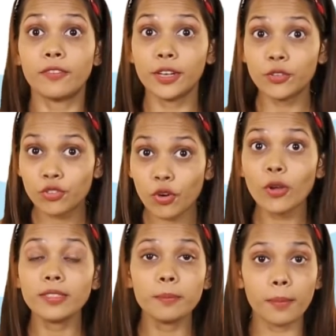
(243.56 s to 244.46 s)
we'll
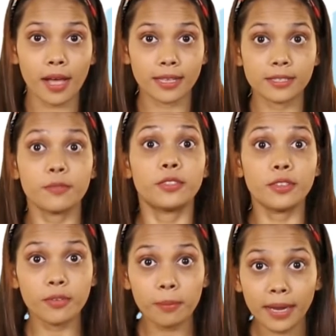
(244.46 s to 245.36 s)
draw the bars for
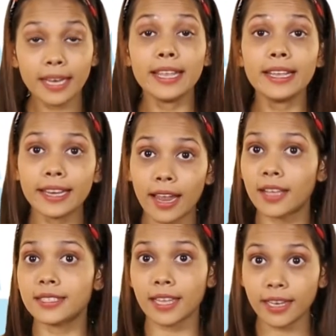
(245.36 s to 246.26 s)
the remaining
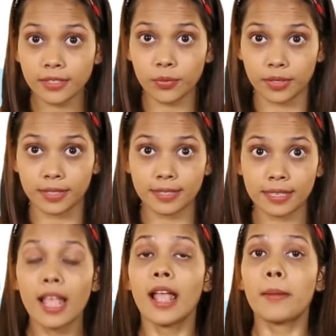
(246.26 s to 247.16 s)
class
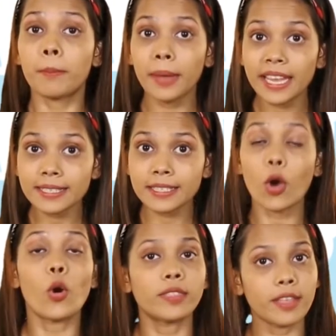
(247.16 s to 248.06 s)
intervals based
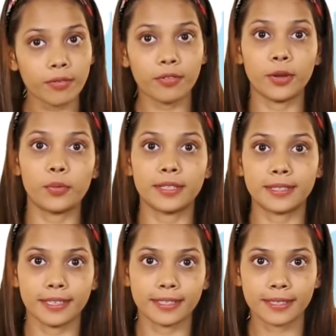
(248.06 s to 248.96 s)
on their
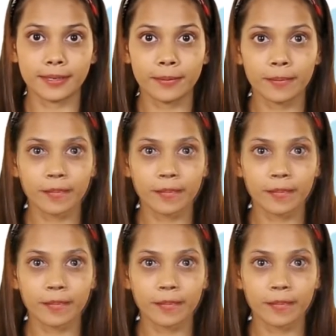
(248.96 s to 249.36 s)
frequencies.